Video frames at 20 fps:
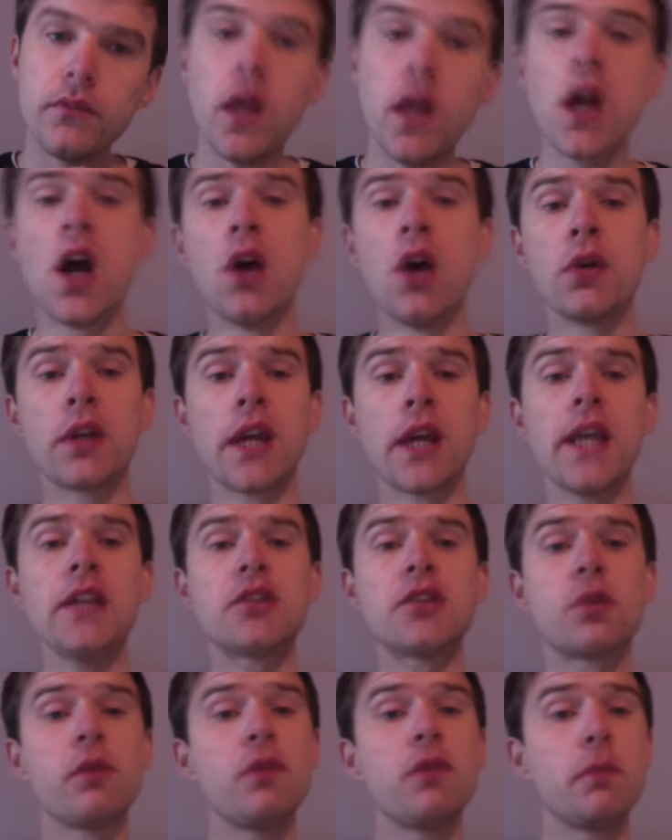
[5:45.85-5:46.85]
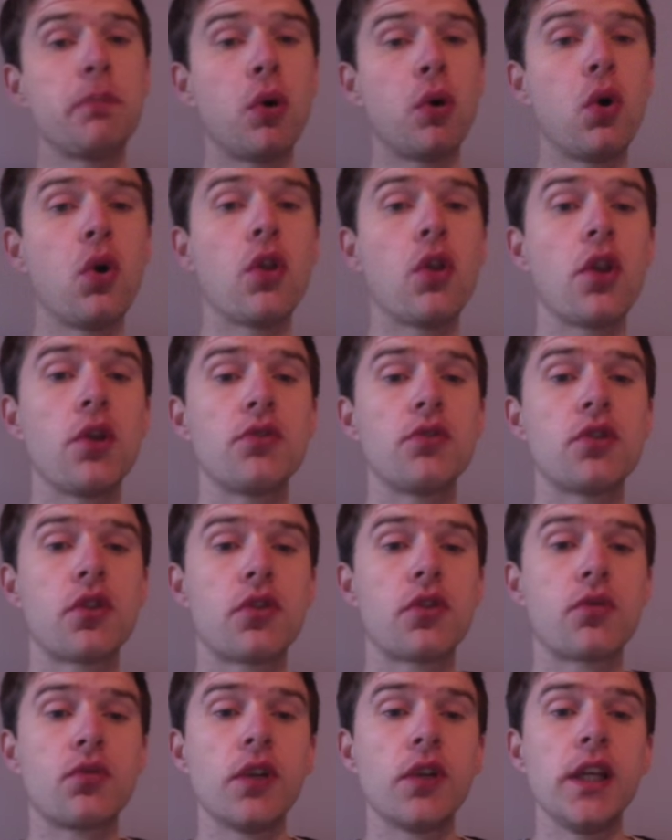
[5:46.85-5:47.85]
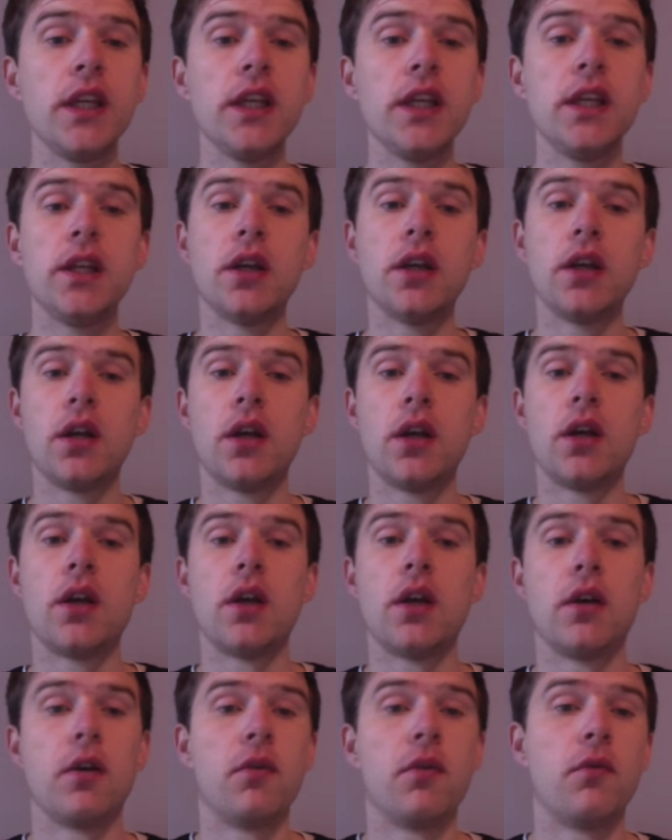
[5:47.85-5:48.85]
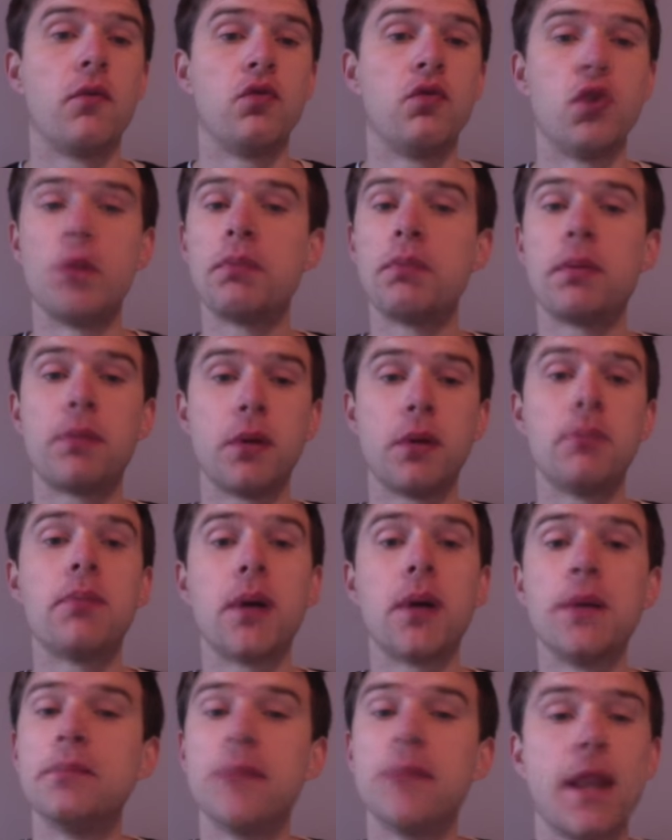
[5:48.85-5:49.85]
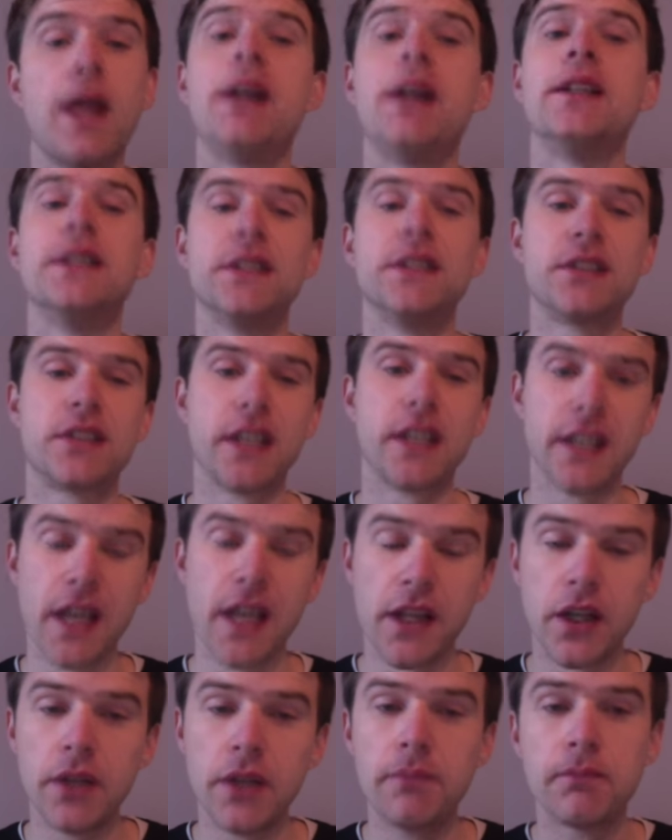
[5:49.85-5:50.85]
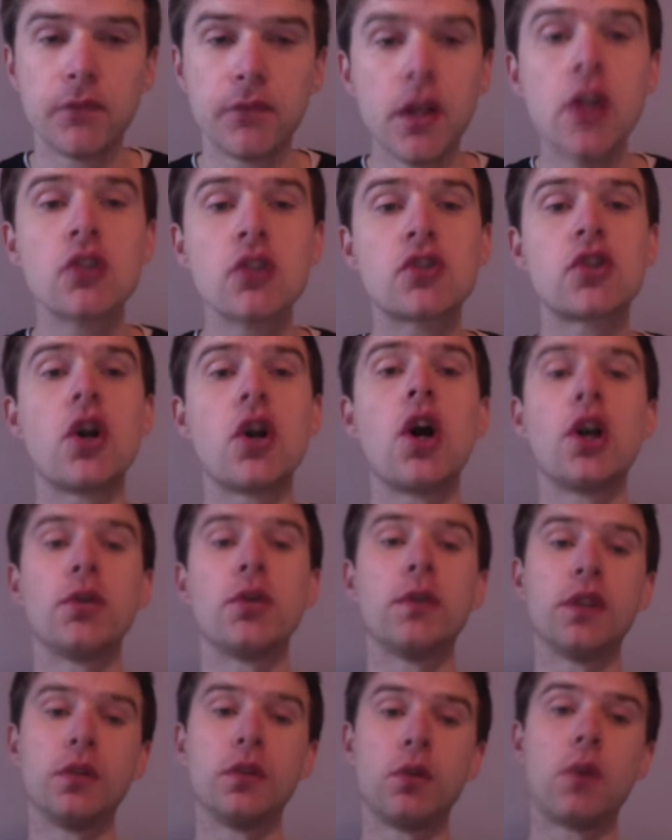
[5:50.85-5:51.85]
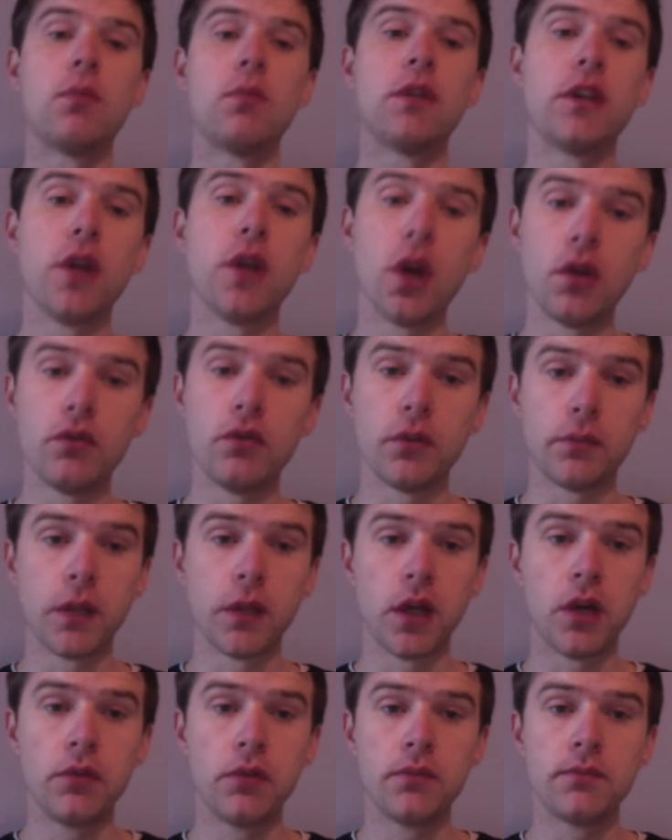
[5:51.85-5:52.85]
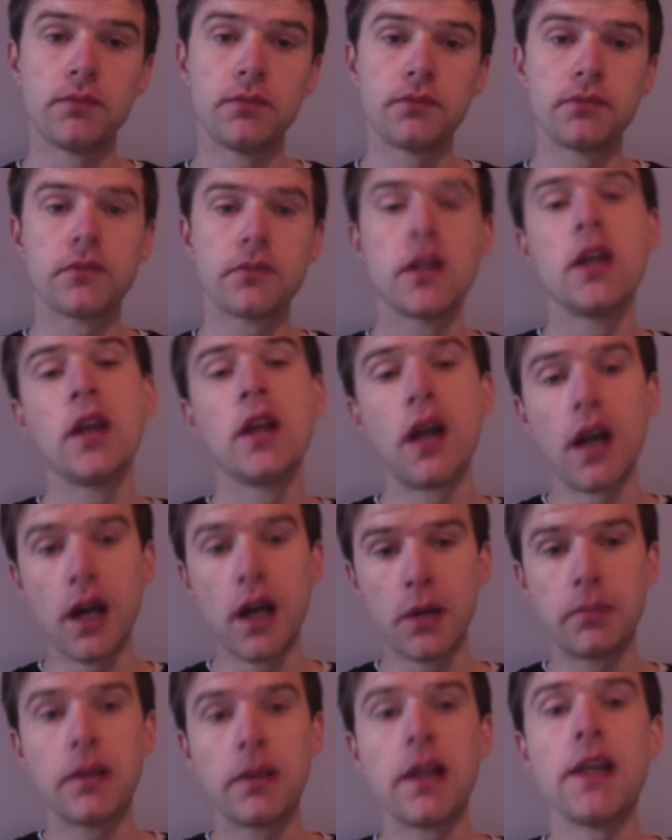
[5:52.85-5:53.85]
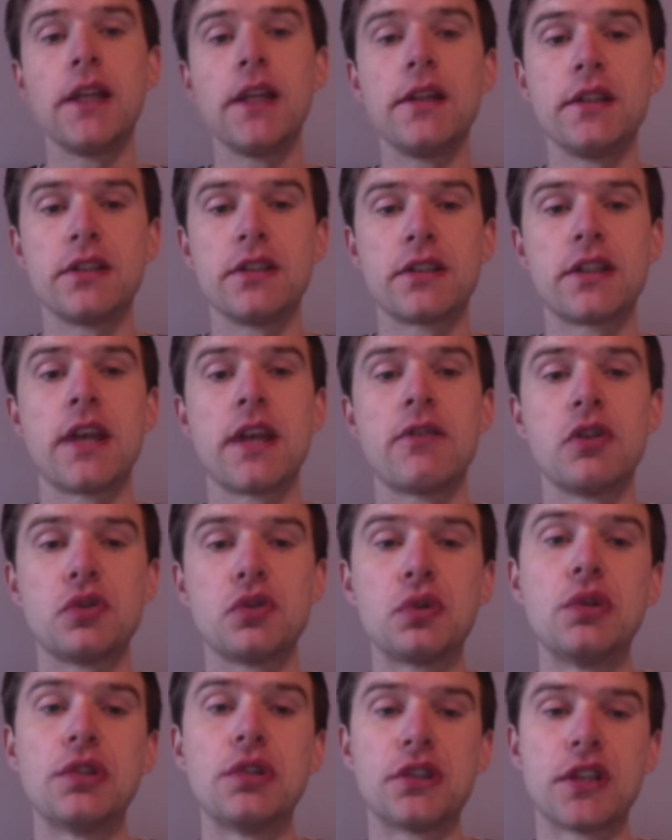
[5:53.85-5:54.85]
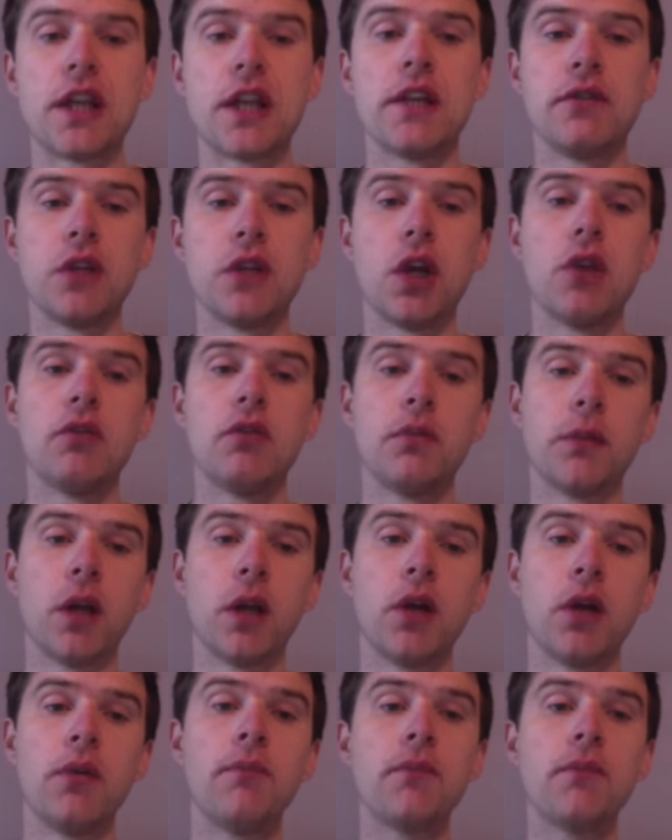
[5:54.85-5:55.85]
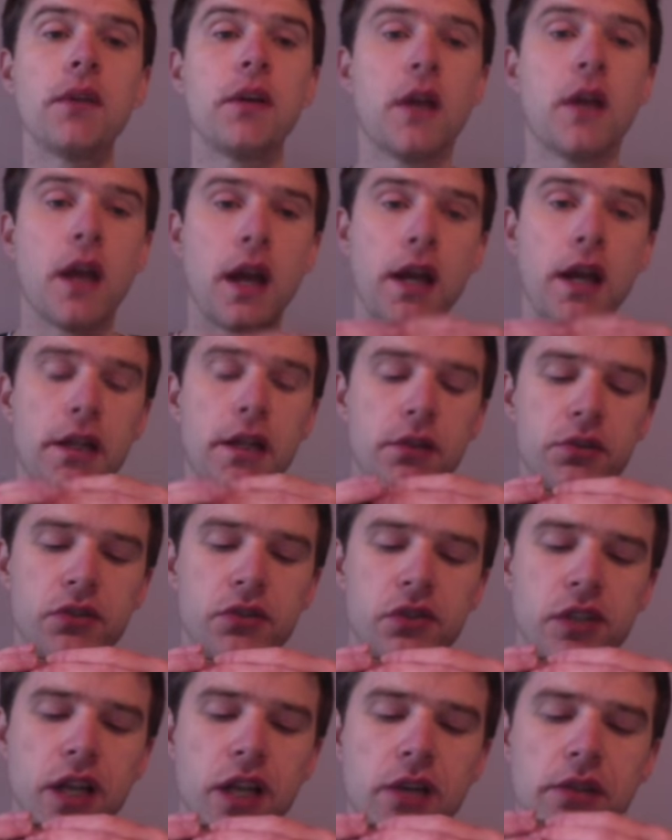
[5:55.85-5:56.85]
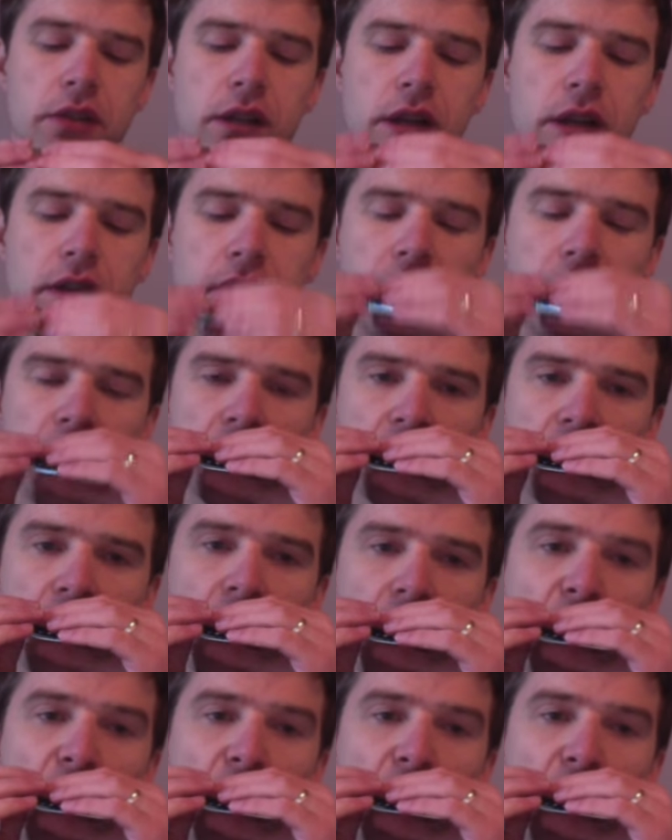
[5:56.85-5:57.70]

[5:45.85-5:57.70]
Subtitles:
Okay, so if you put those three rum-pa-pum-pum lines together, starting with the one with the overblow, I'll play the seven draw instead of the overblow, and it would sound like this.